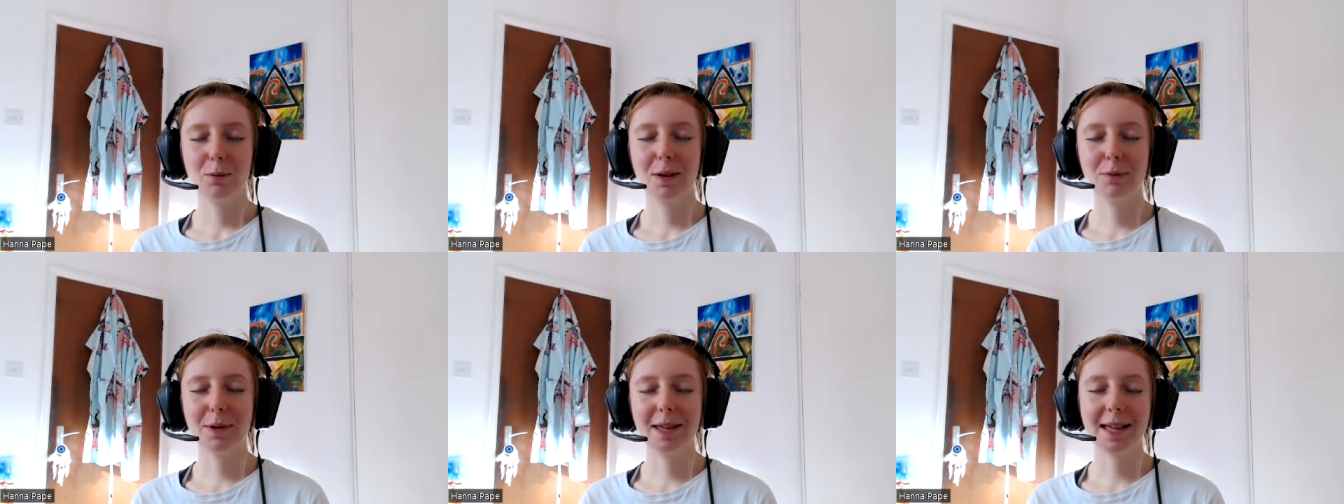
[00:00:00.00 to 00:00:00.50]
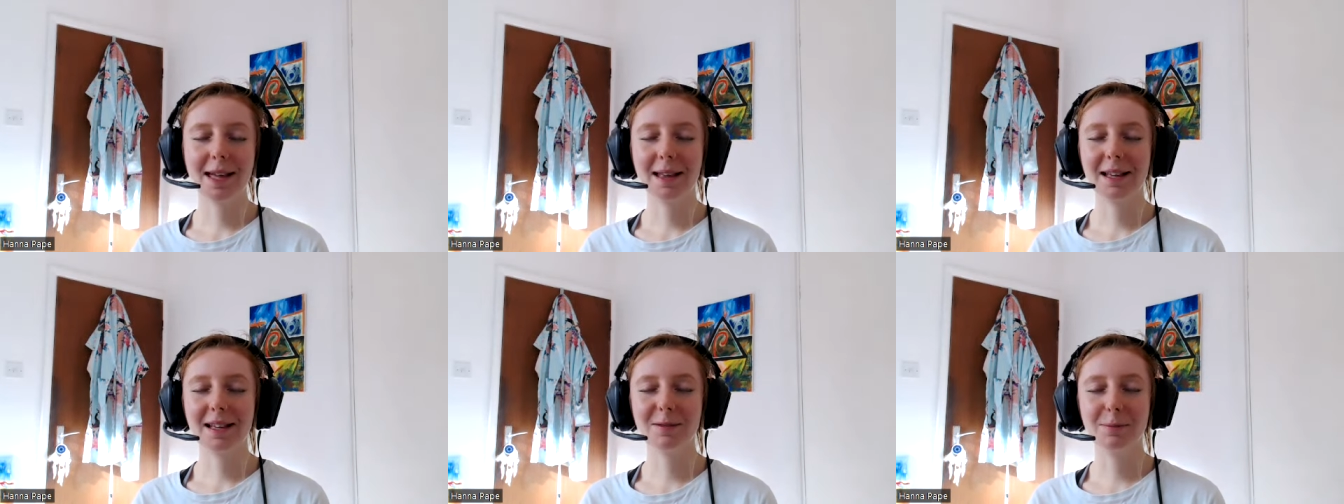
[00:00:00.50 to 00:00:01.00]
when we
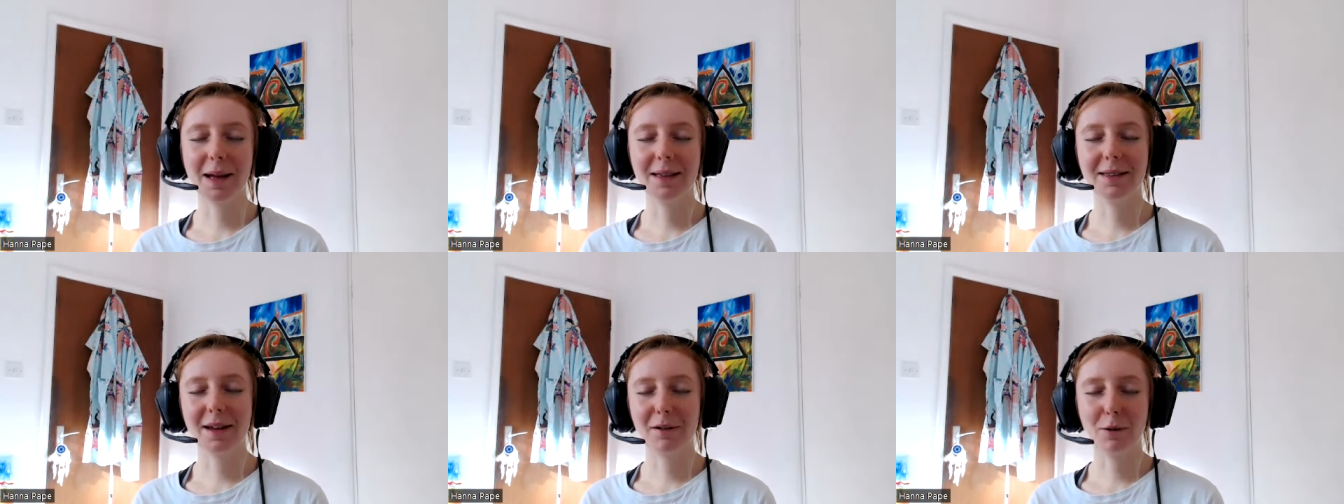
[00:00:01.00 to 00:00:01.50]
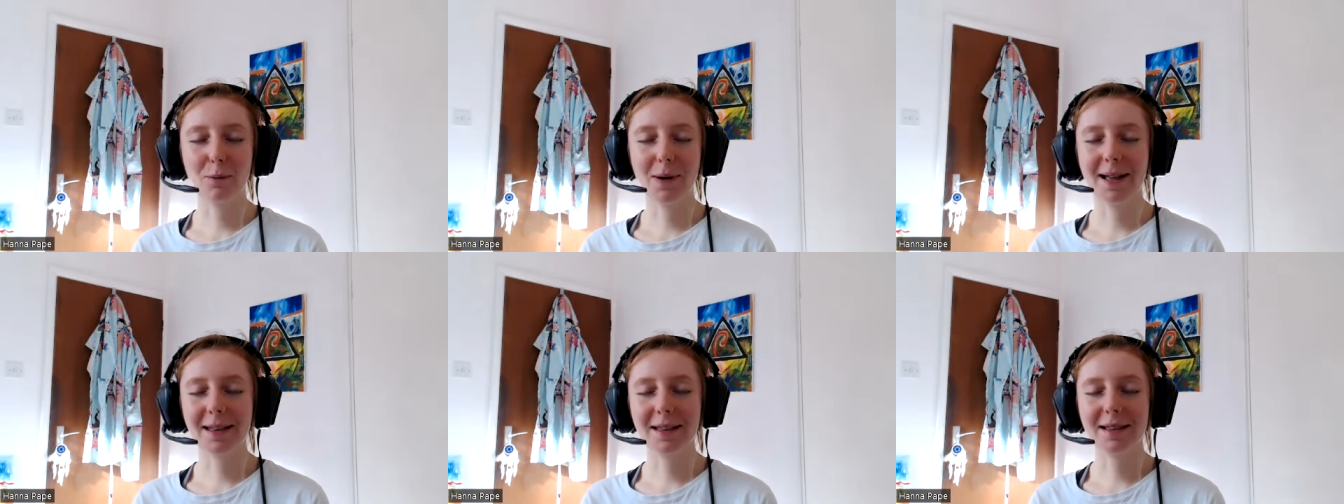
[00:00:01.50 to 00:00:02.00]
can expand our
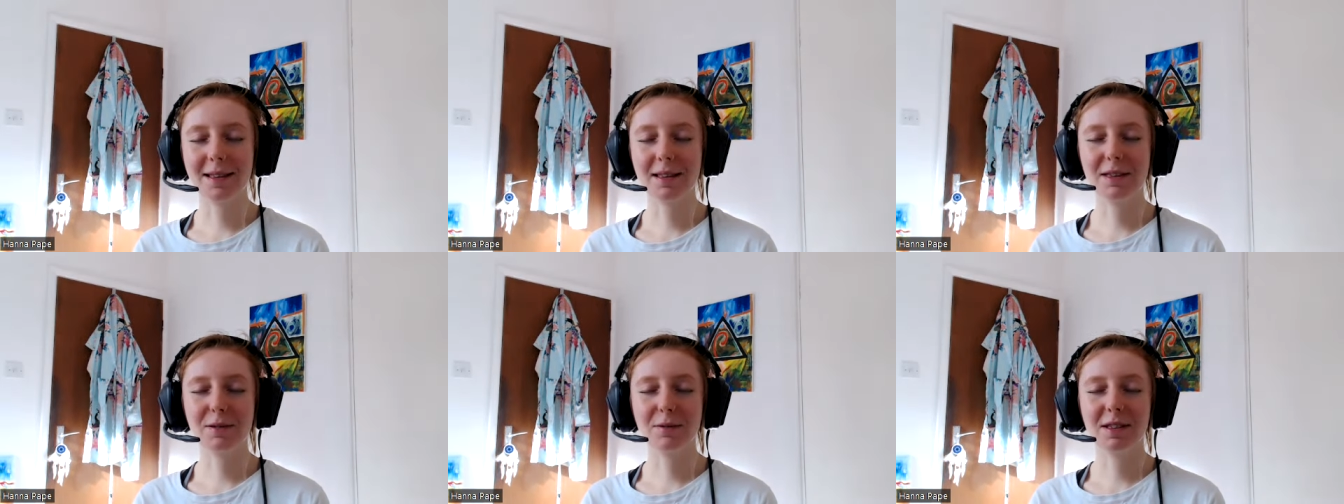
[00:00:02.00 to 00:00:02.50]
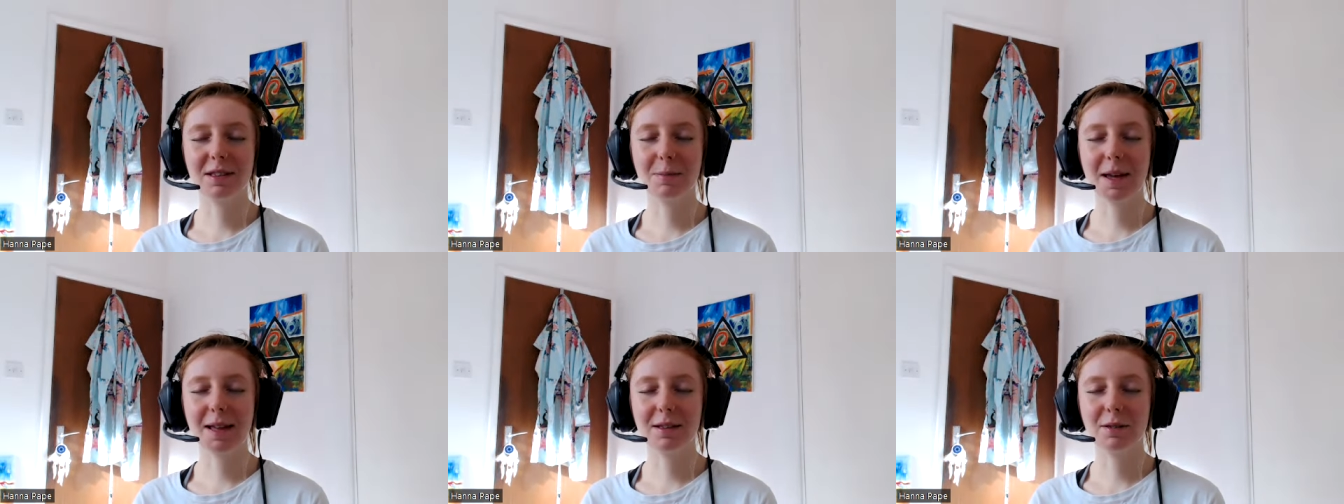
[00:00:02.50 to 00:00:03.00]
awareness into a
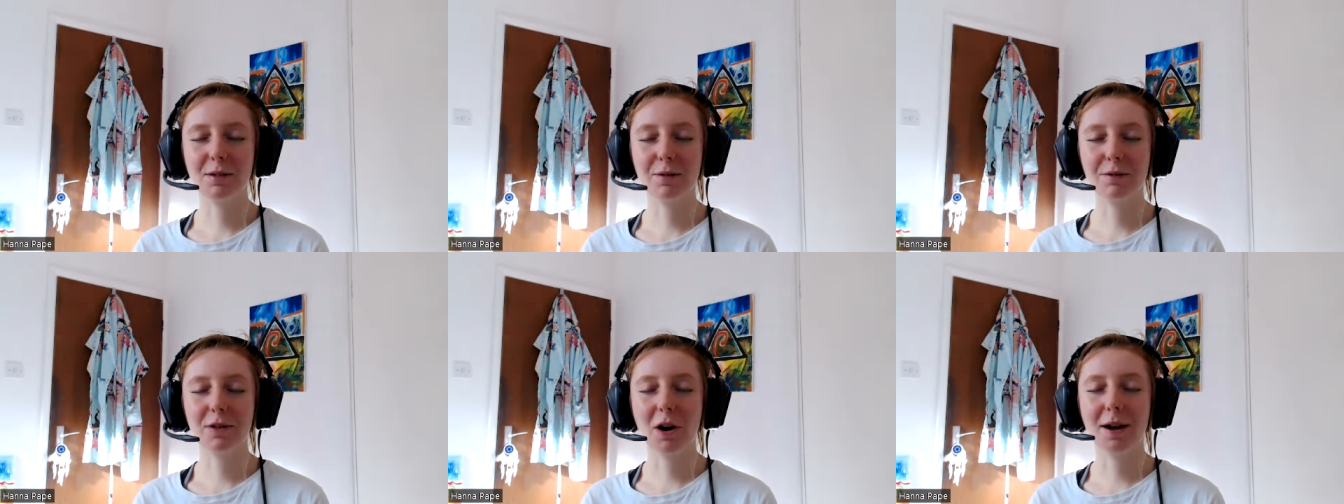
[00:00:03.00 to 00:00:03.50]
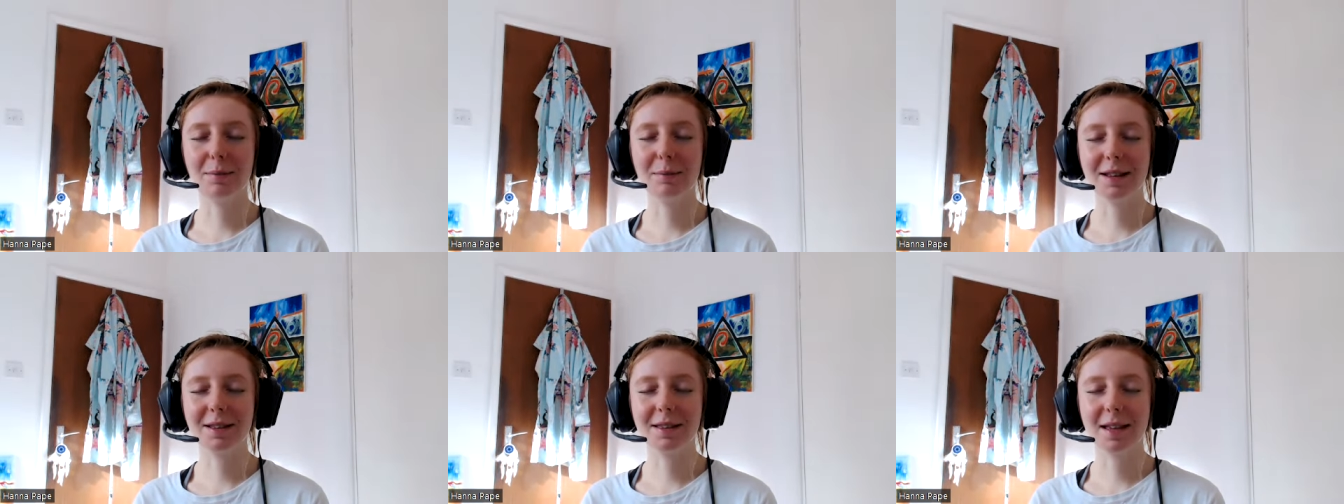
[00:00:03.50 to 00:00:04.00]
space of
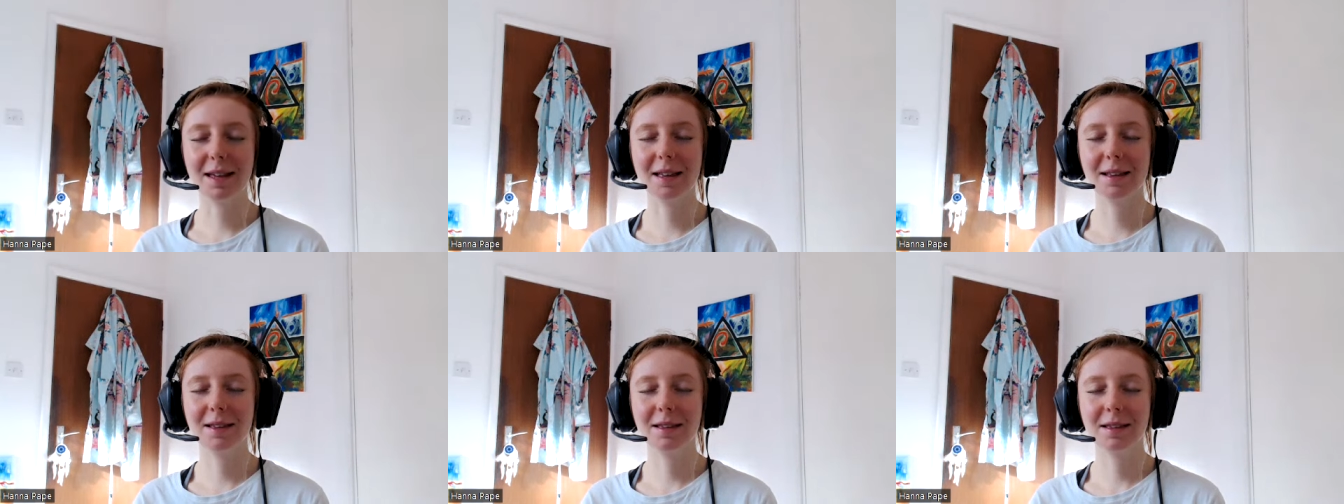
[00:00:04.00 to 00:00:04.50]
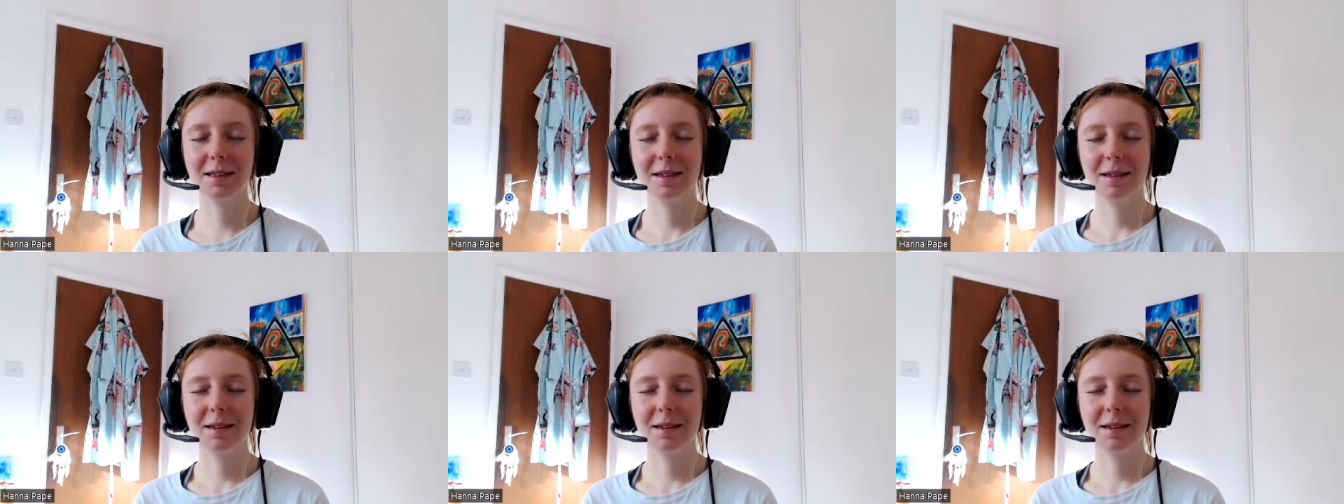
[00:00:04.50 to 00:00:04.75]
timelessness,